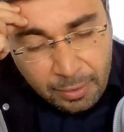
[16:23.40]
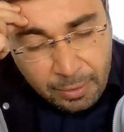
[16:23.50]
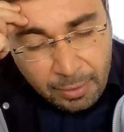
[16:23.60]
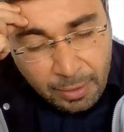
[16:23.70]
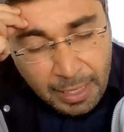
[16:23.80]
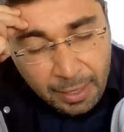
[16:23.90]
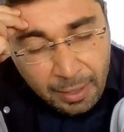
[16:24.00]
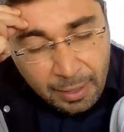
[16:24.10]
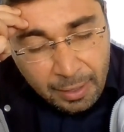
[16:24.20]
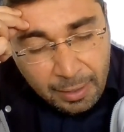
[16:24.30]
Okay?
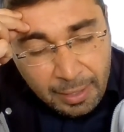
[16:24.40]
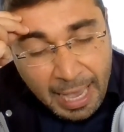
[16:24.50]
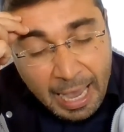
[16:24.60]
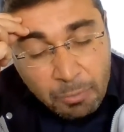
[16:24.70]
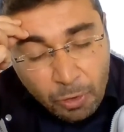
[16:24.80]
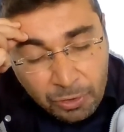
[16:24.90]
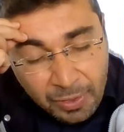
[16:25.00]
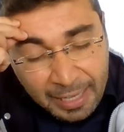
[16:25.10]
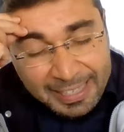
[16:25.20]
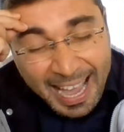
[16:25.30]
I'm not
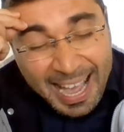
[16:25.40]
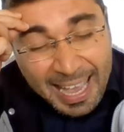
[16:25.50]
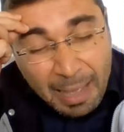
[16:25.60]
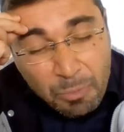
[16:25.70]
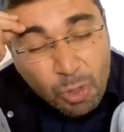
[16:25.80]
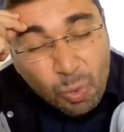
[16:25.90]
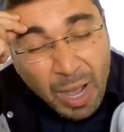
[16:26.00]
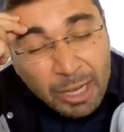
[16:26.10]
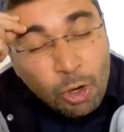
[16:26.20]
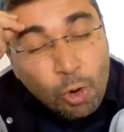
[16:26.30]
that. I am the
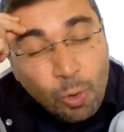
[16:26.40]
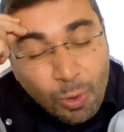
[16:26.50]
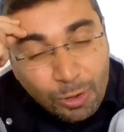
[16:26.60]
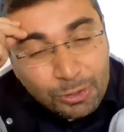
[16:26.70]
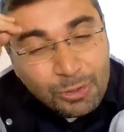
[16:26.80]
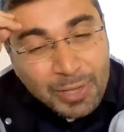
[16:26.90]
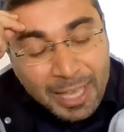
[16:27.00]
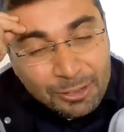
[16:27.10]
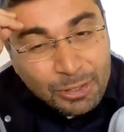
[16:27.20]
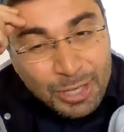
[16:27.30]
one who want to
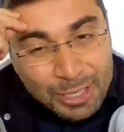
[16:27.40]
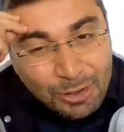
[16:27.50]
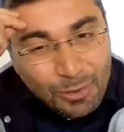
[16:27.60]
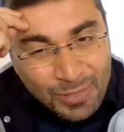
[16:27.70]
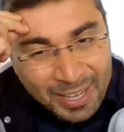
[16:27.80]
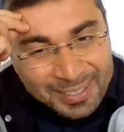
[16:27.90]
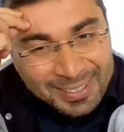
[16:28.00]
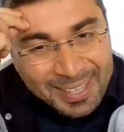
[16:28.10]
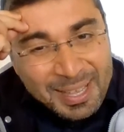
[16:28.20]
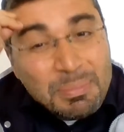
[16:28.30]
get rid of that
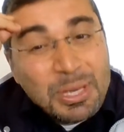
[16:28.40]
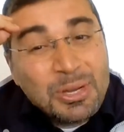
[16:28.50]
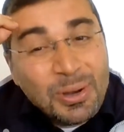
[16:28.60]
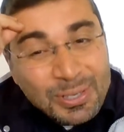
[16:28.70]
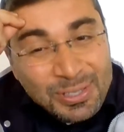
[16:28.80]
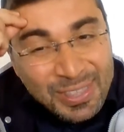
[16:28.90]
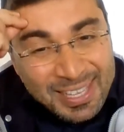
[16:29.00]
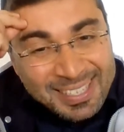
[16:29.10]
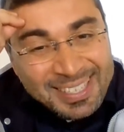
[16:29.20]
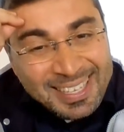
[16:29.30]
because
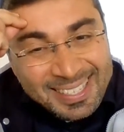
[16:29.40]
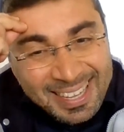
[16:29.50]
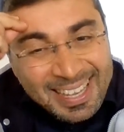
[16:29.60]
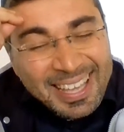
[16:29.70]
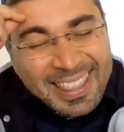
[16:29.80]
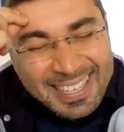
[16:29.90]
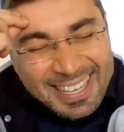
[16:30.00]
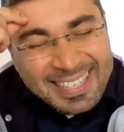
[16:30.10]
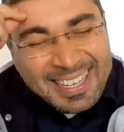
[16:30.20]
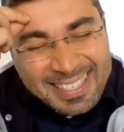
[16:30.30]
this
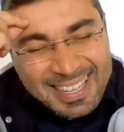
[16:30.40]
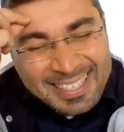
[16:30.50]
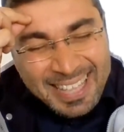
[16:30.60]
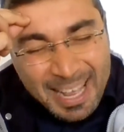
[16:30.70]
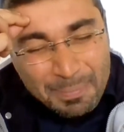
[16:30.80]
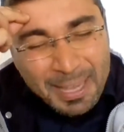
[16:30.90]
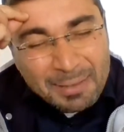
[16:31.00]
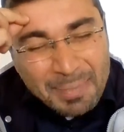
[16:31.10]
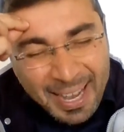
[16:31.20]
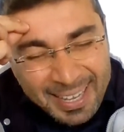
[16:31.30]
is
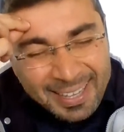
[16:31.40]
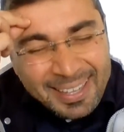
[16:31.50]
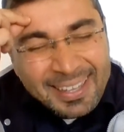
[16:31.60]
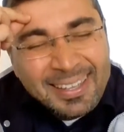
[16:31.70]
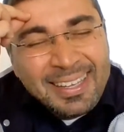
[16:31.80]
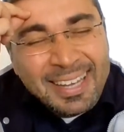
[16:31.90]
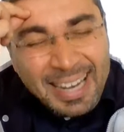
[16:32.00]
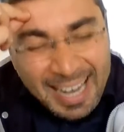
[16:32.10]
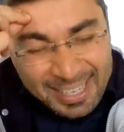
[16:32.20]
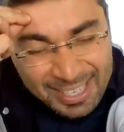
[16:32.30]
disturbing my
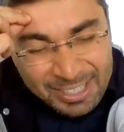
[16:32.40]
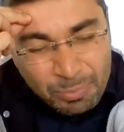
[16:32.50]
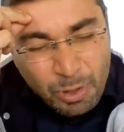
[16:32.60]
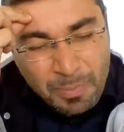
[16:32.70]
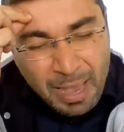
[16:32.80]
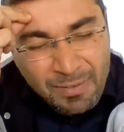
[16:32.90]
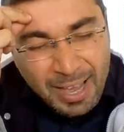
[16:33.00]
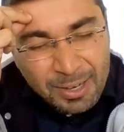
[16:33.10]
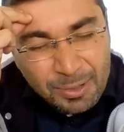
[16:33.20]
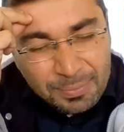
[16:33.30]
relationship with my
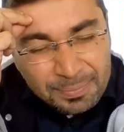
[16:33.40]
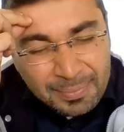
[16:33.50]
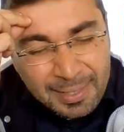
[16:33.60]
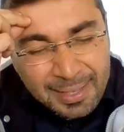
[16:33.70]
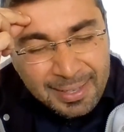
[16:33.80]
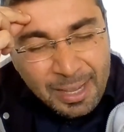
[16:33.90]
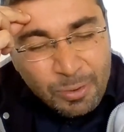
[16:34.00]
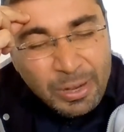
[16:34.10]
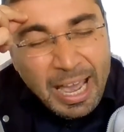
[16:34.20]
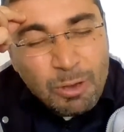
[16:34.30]
value.
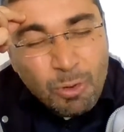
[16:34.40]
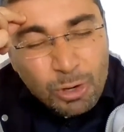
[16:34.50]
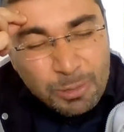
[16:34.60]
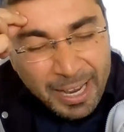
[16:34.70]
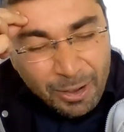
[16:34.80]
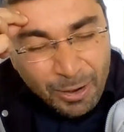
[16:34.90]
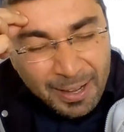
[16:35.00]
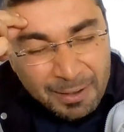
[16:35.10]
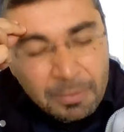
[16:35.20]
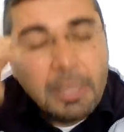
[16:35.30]
When I wash my hand,
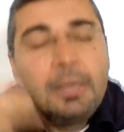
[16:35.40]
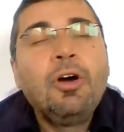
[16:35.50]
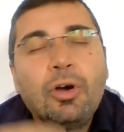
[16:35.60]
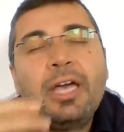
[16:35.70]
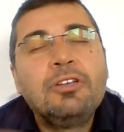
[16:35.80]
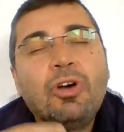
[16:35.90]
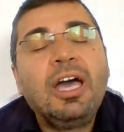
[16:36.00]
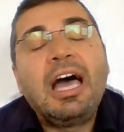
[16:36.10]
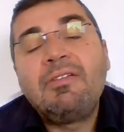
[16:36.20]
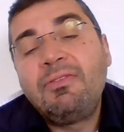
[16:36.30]
okay, so I
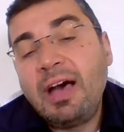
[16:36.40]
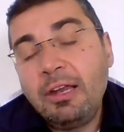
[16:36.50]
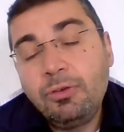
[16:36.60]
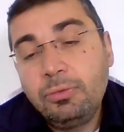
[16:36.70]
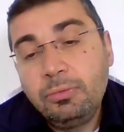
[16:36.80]
have a value.